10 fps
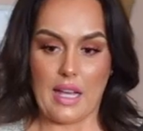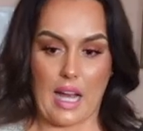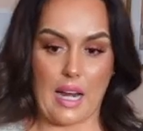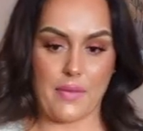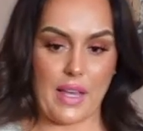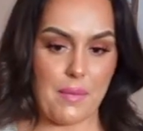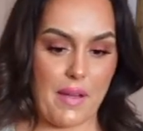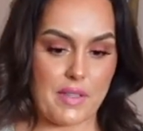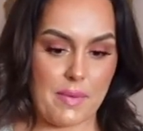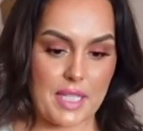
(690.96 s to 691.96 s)
I think I might
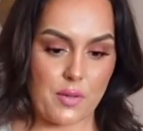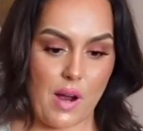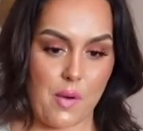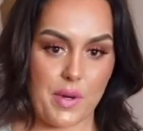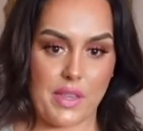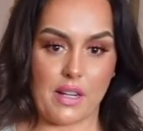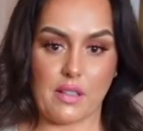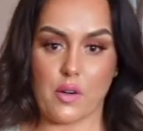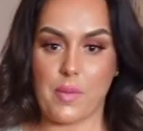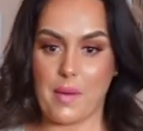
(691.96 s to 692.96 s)
have to mess around with it a
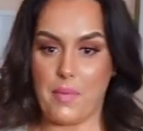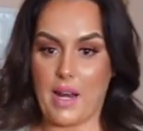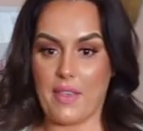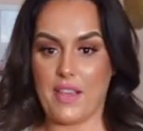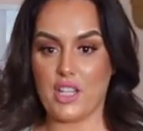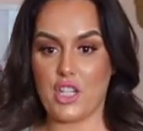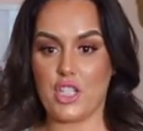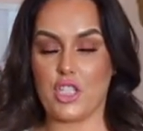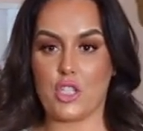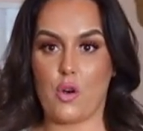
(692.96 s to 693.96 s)
little bit, but I think
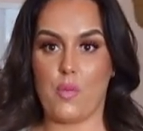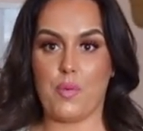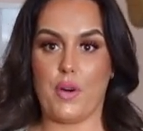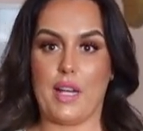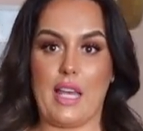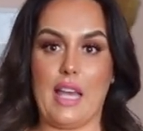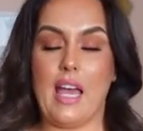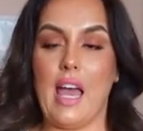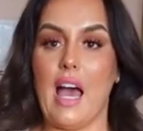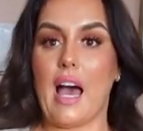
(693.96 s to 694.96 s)
she's so pretty.
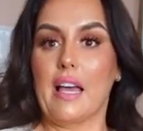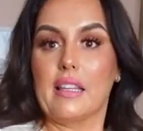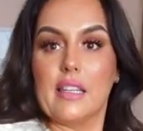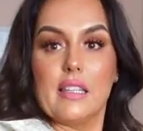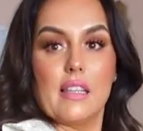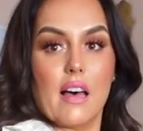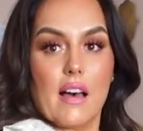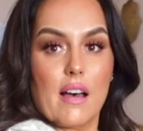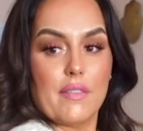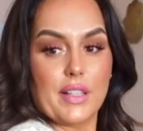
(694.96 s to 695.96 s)
I
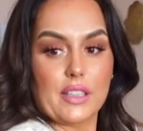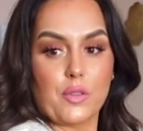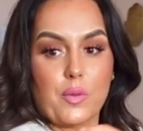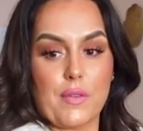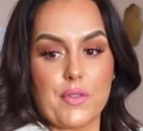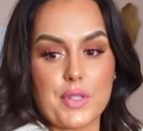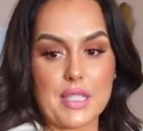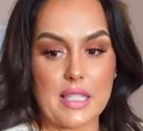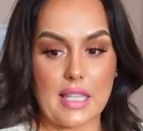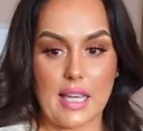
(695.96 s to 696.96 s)
love like the ruffle
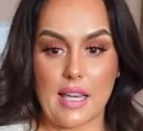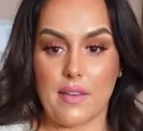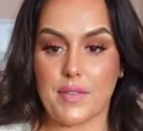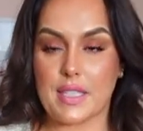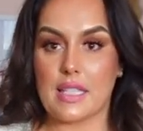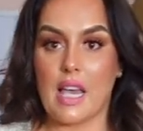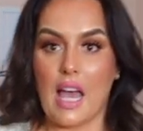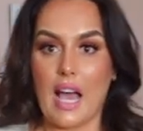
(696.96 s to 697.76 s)
sleeves.